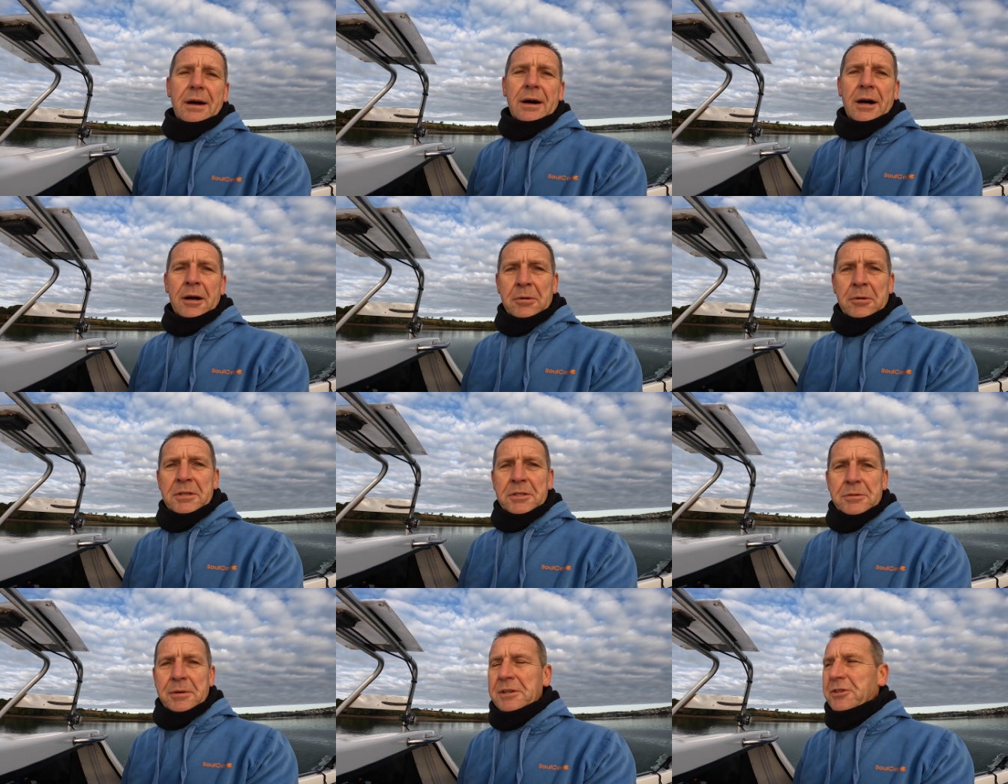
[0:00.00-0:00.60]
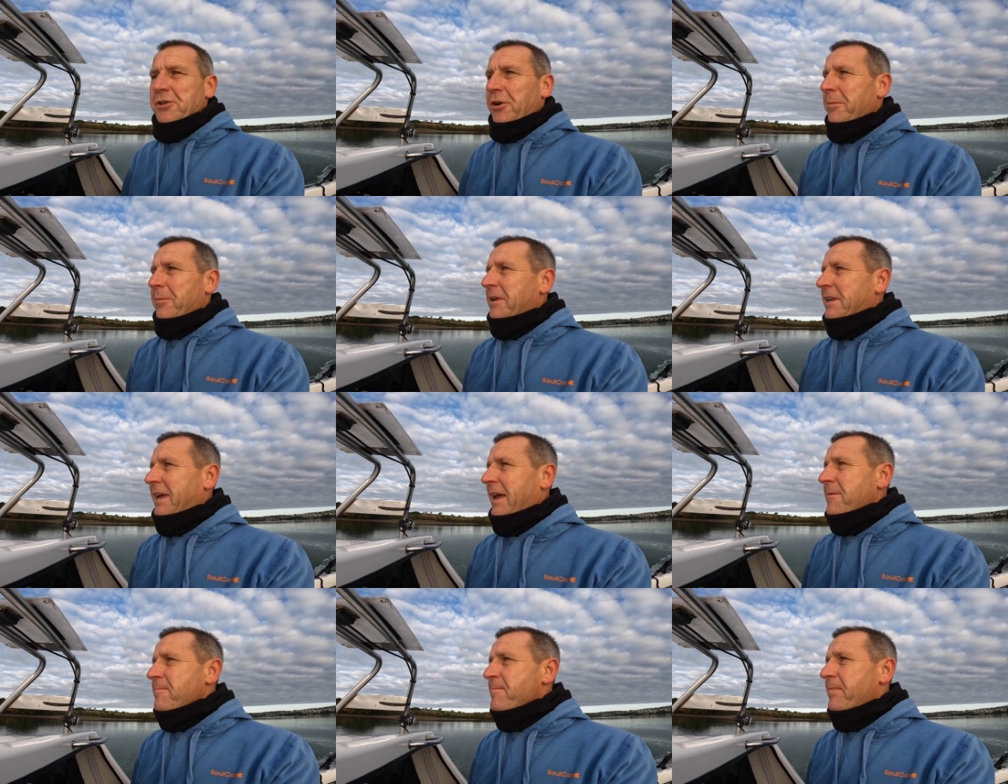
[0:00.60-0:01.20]
I want to enjoy my
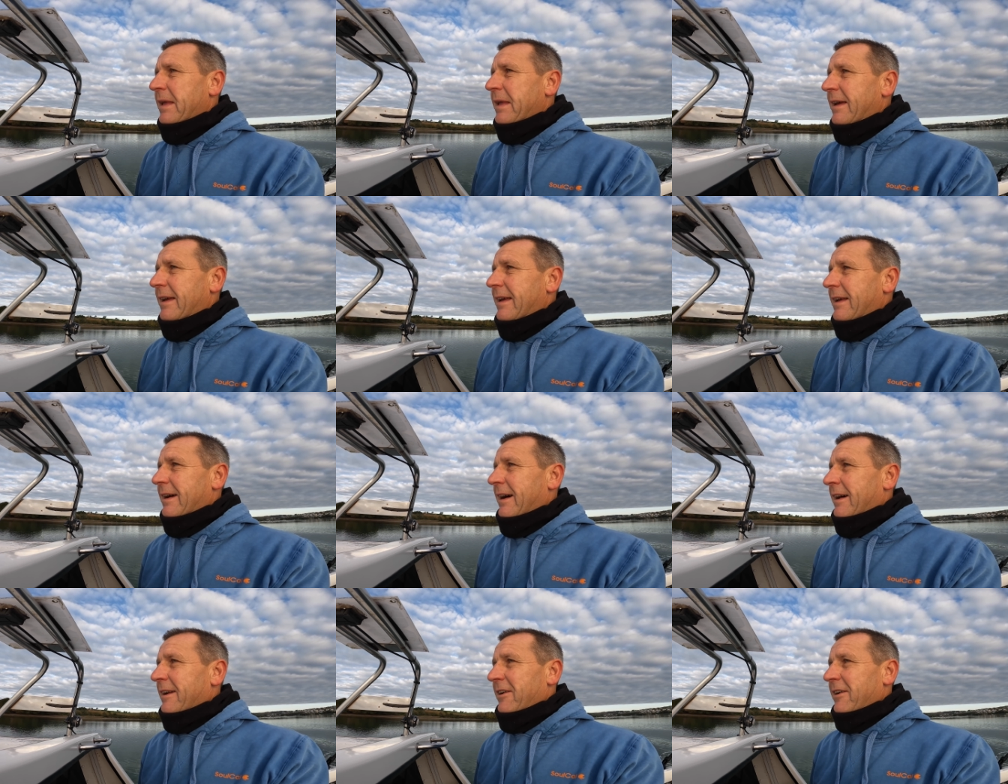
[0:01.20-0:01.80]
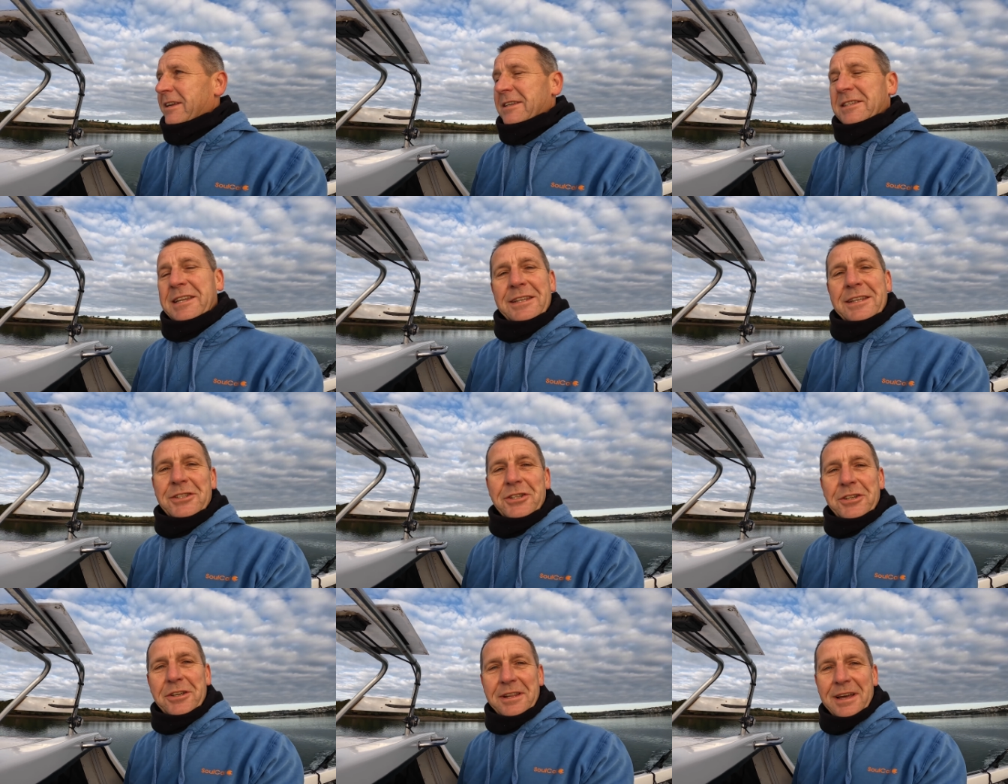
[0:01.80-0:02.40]
day and I
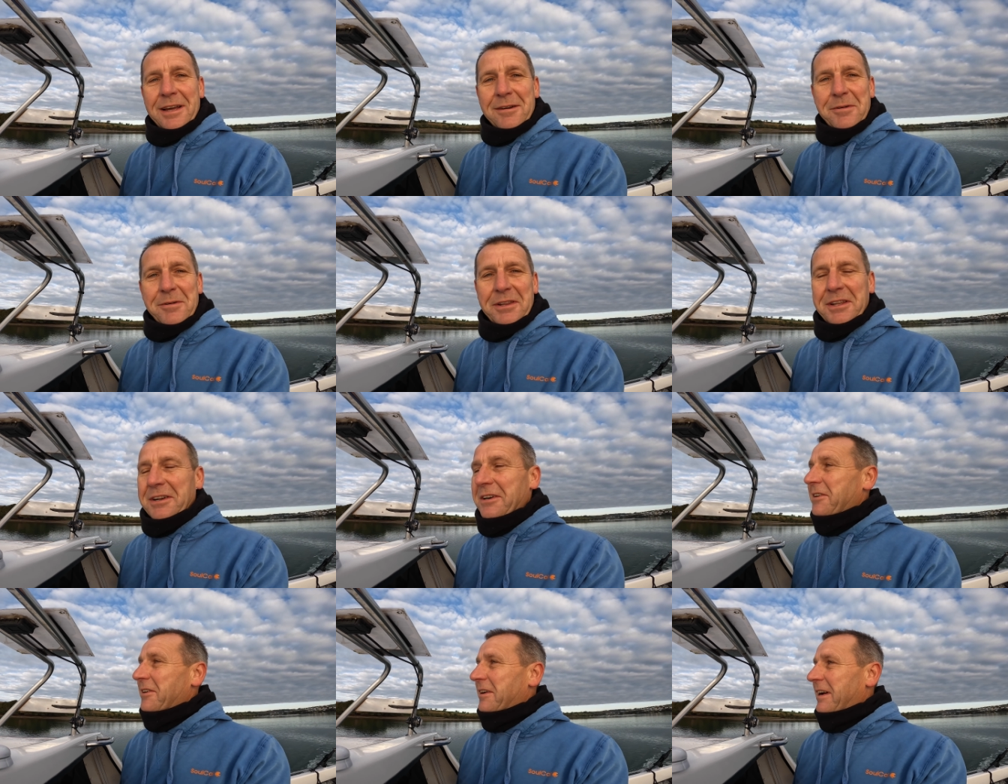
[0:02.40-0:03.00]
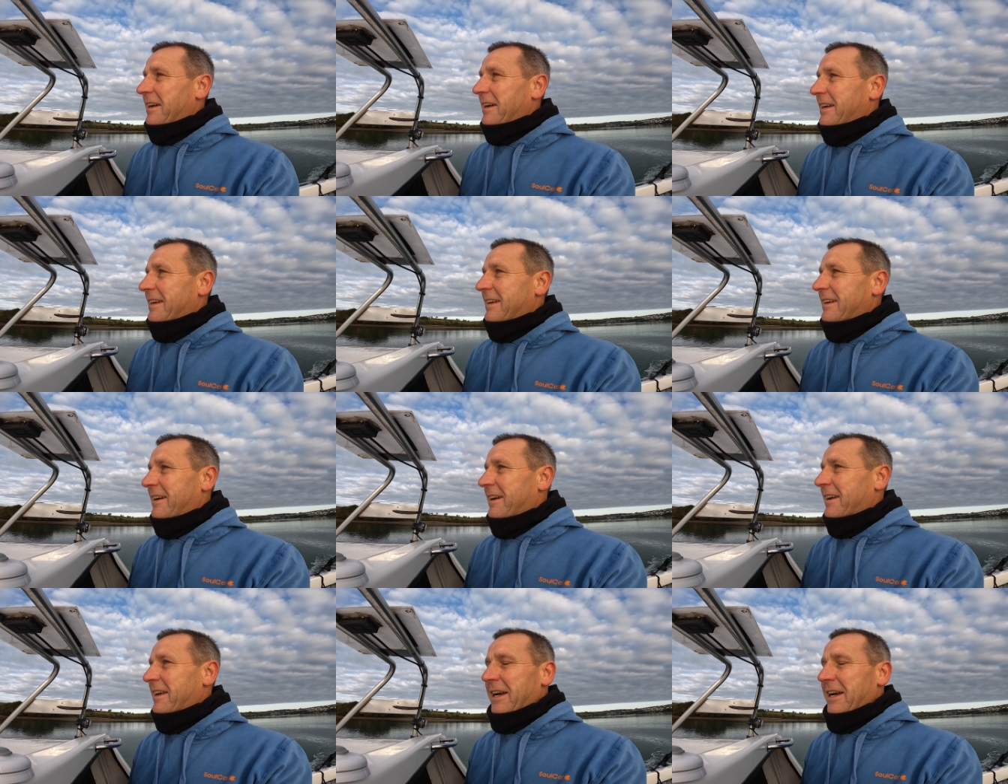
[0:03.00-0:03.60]
intend to do that whether uh,
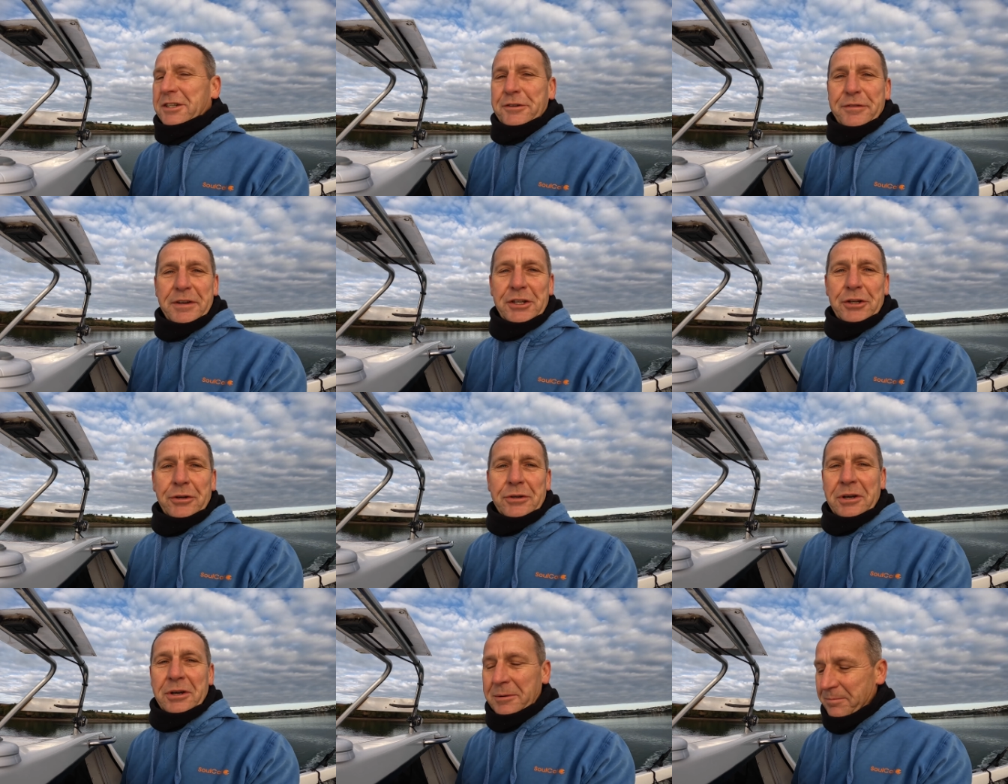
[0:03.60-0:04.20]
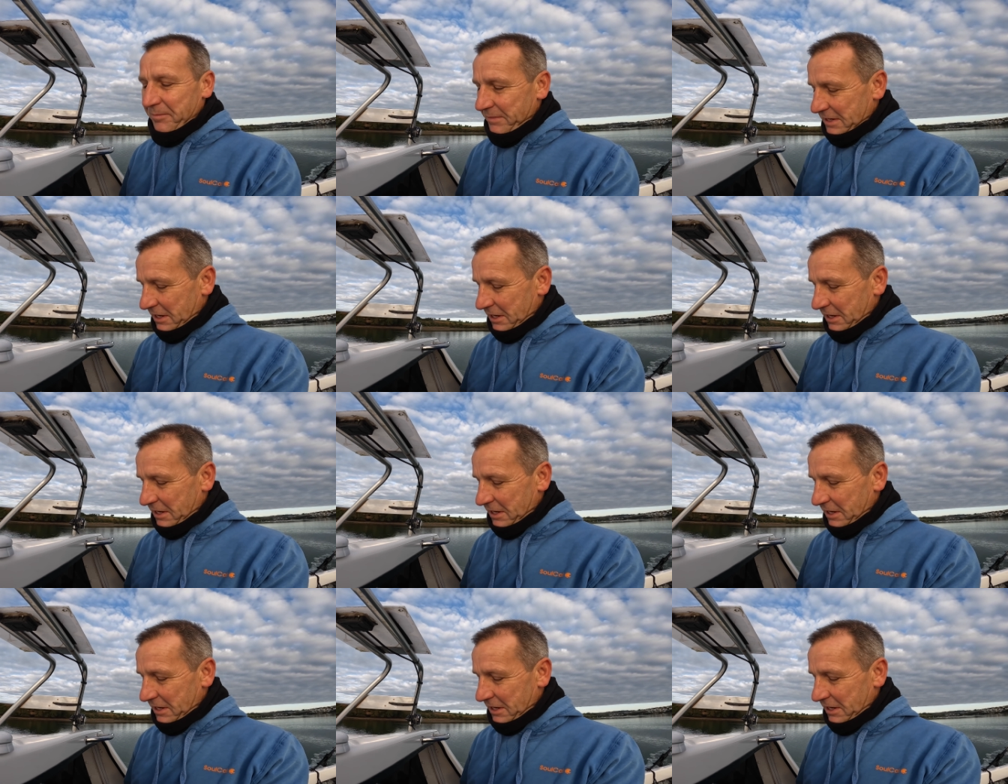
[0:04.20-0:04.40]
I catch fish or not.